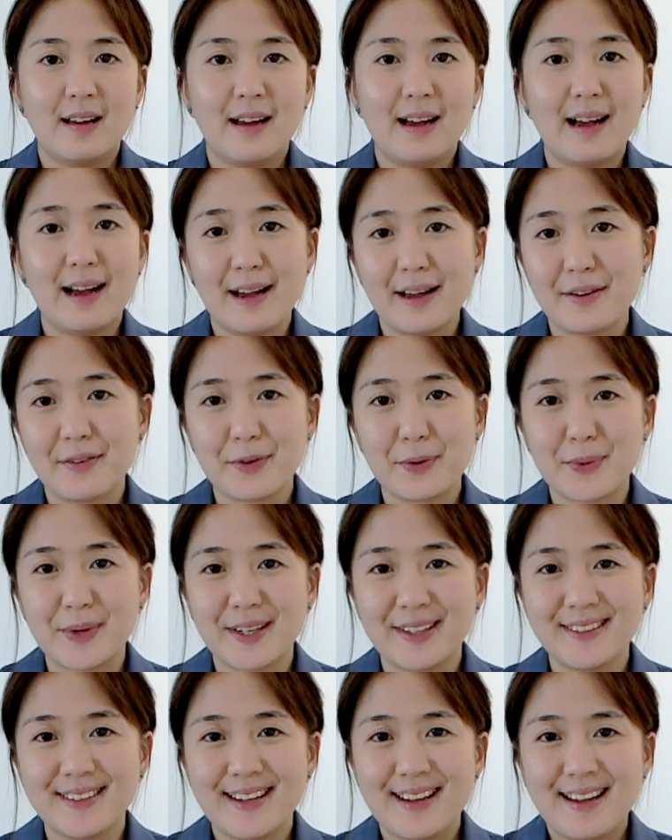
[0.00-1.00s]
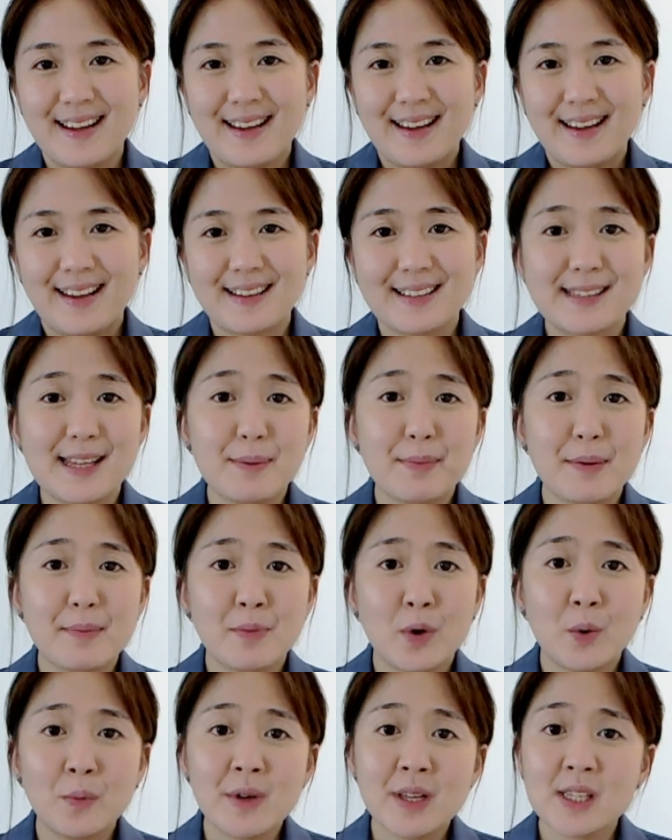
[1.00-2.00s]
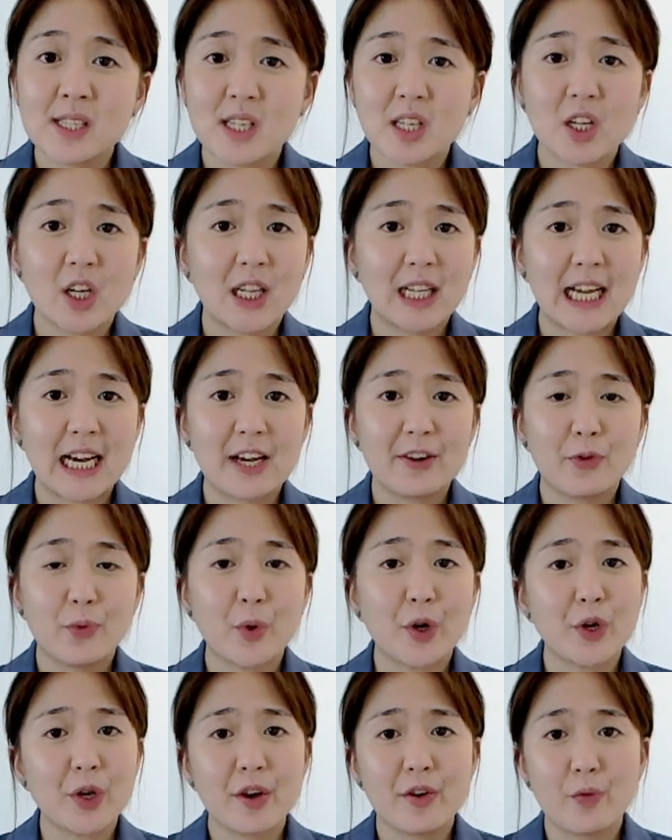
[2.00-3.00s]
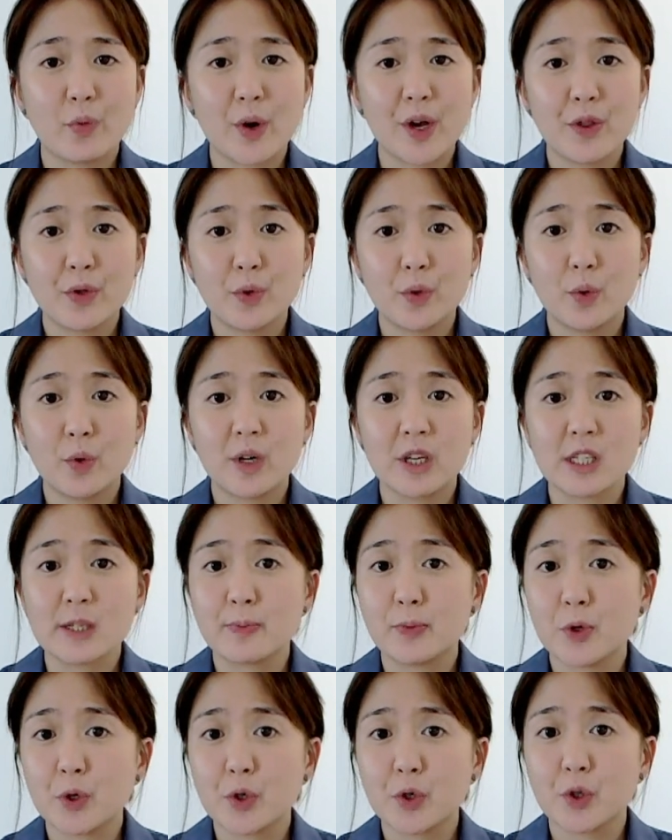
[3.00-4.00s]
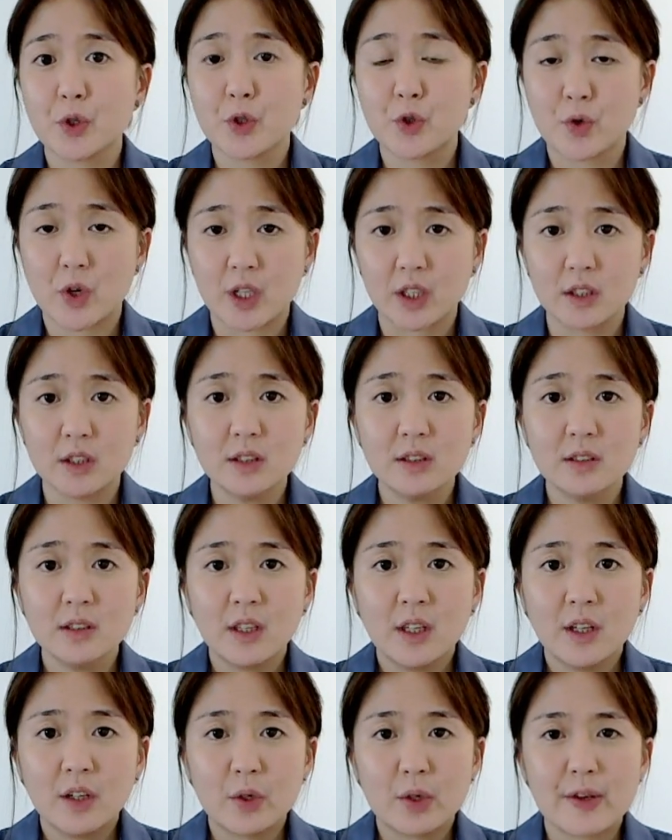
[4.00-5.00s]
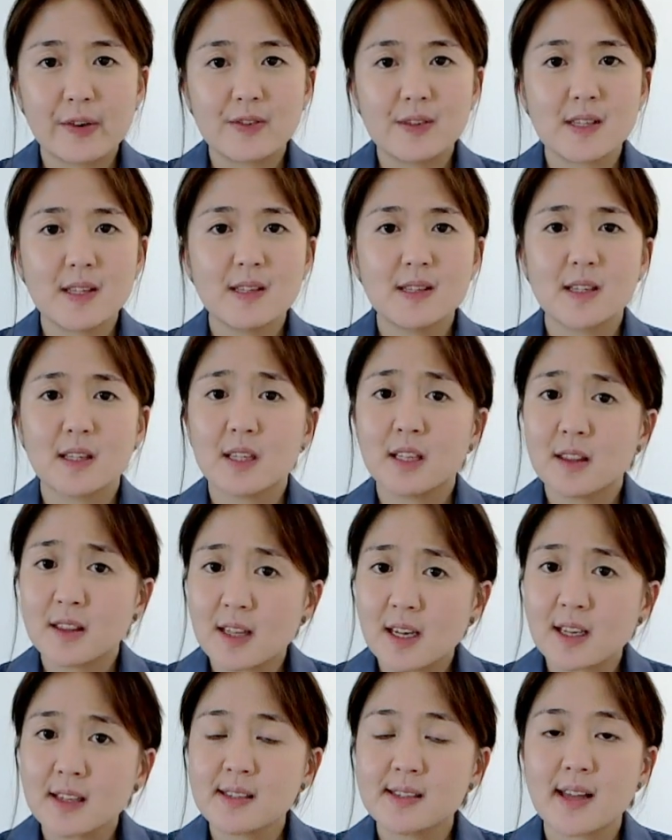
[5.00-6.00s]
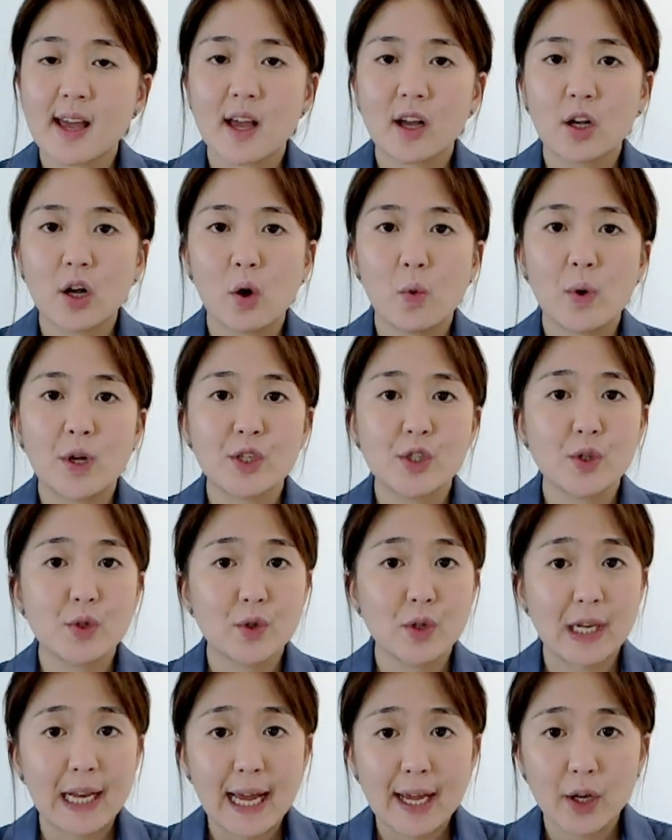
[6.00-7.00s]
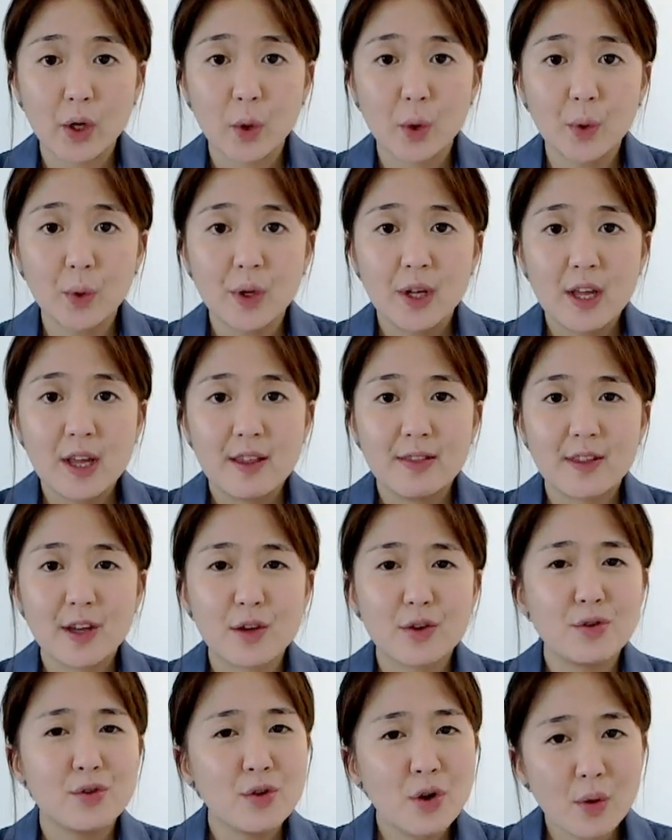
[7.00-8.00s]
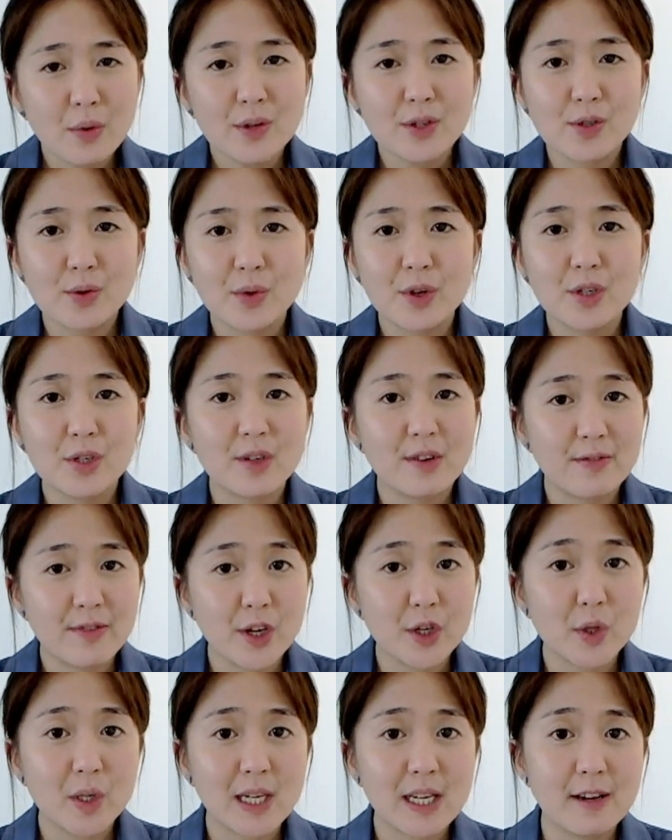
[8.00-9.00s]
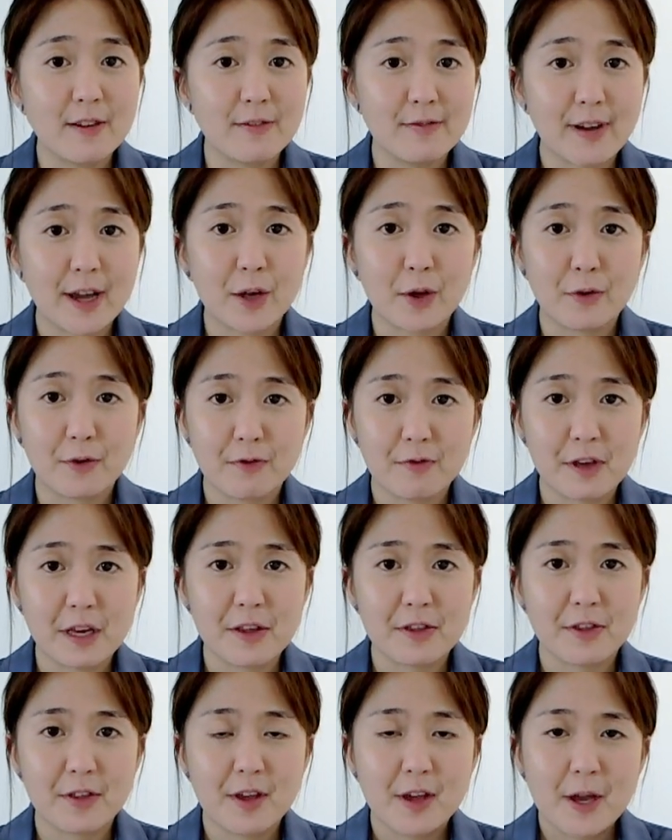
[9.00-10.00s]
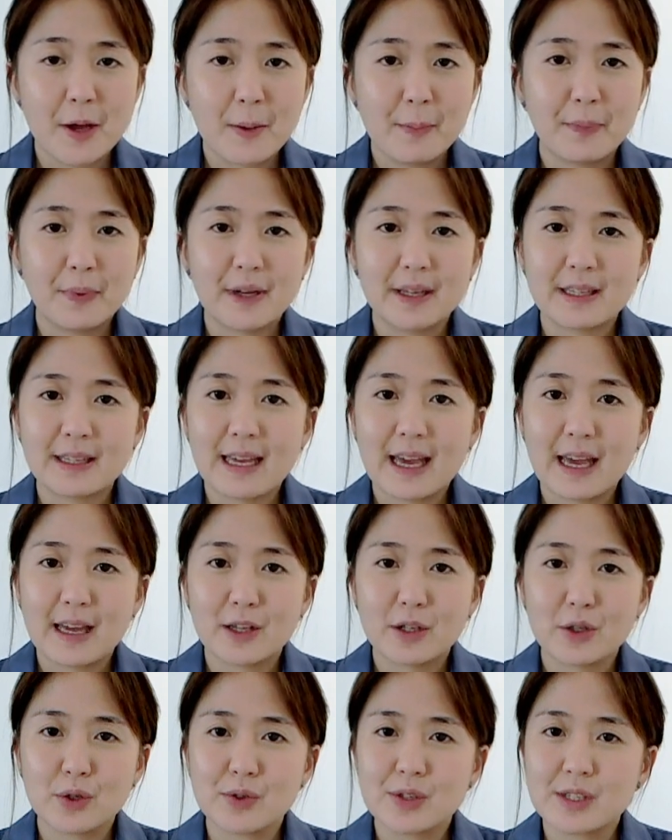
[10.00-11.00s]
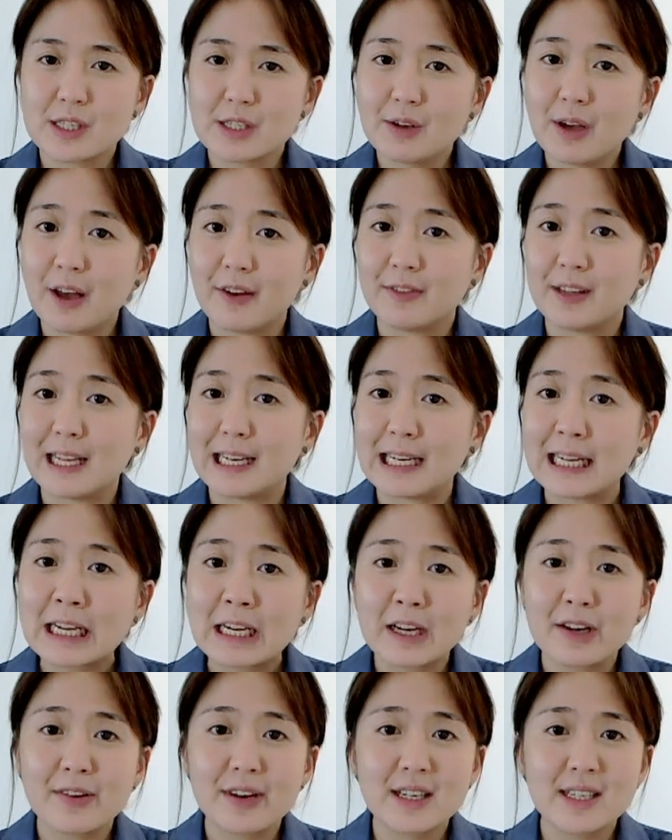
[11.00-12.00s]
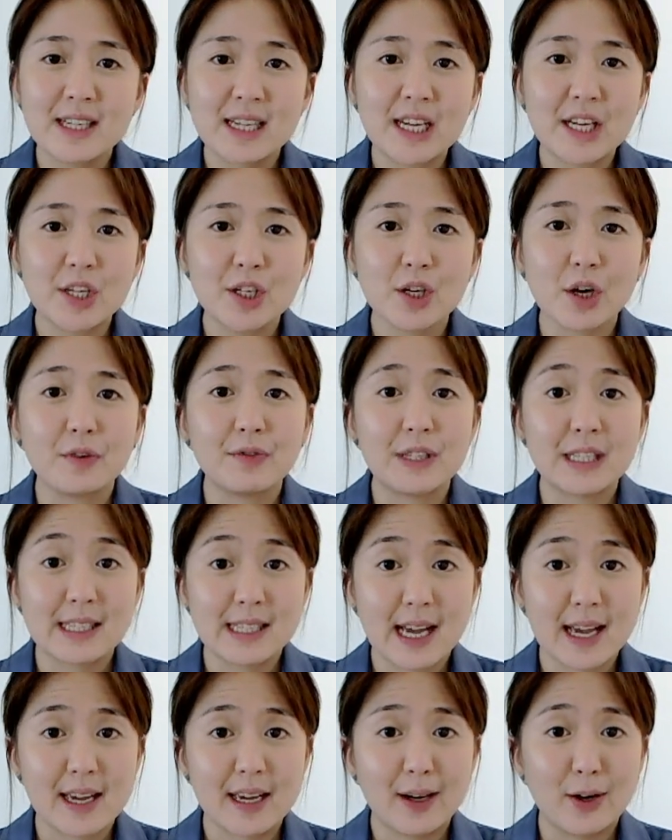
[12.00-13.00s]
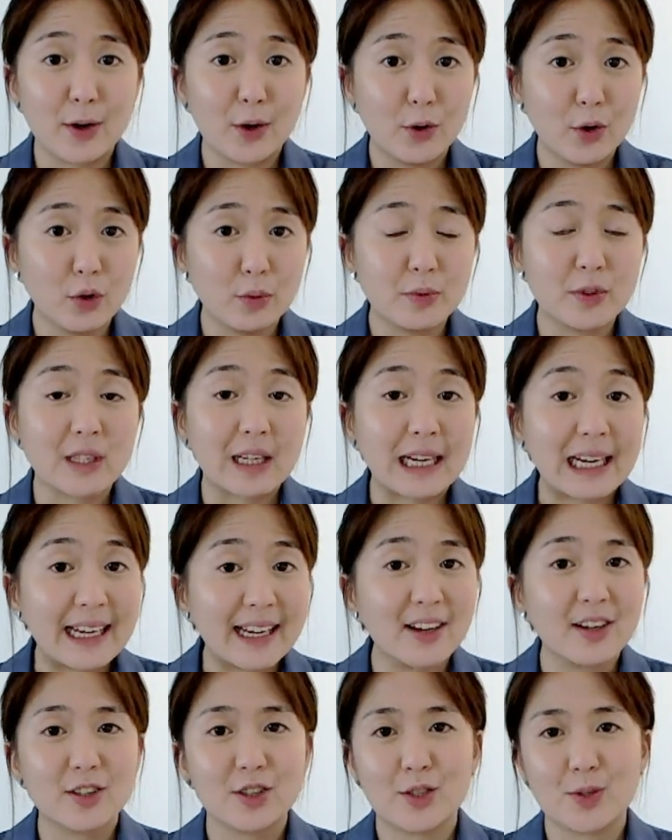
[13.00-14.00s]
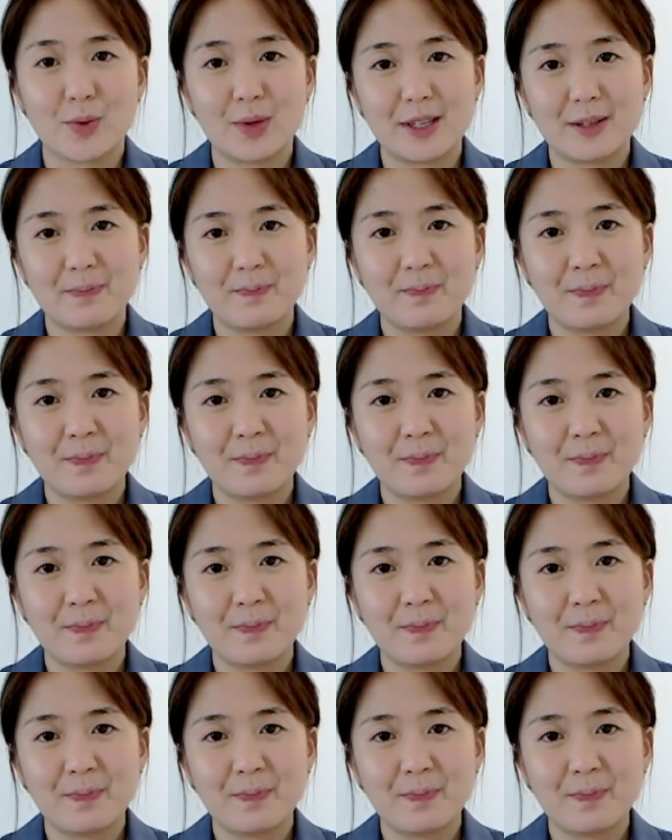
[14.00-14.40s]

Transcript: Hi everyone. Has there been moments in your life where you have went through a spiritual struggle? You have seen certain things that God wants you to let go that you know is going to eventually affect your faith, but yet you still have that lingering tinge of desire or hope to cling on to it.